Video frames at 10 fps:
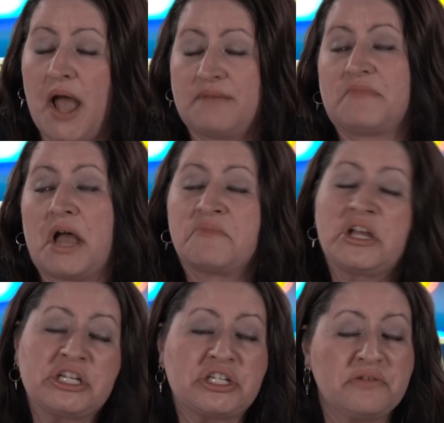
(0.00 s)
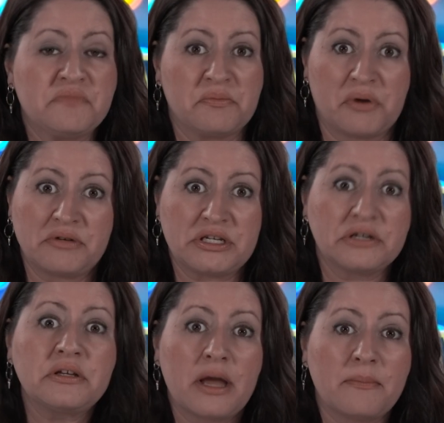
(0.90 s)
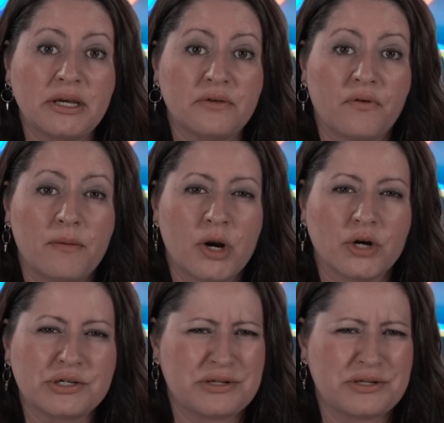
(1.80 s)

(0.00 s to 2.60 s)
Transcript: I'm gonna assume that Brodey took that money from her.